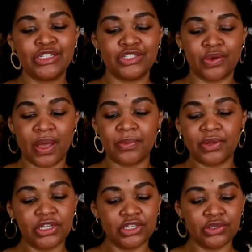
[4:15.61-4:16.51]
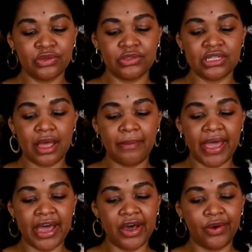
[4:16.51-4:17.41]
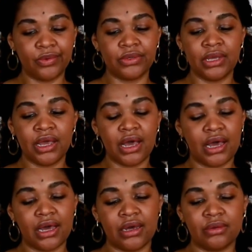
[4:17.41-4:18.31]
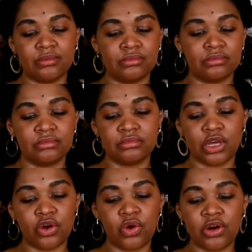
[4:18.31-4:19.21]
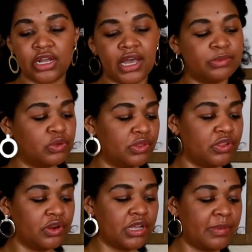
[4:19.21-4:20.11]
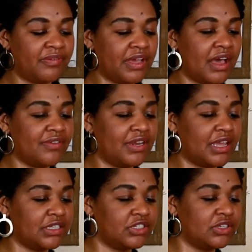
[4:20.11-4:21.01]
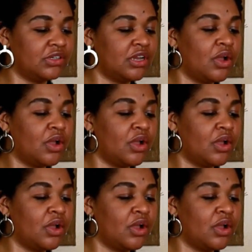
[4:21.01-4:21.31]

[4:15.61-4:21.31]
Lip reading: So I'm going to use about a 1/4 cup to a 1/3 cup of agave nectar.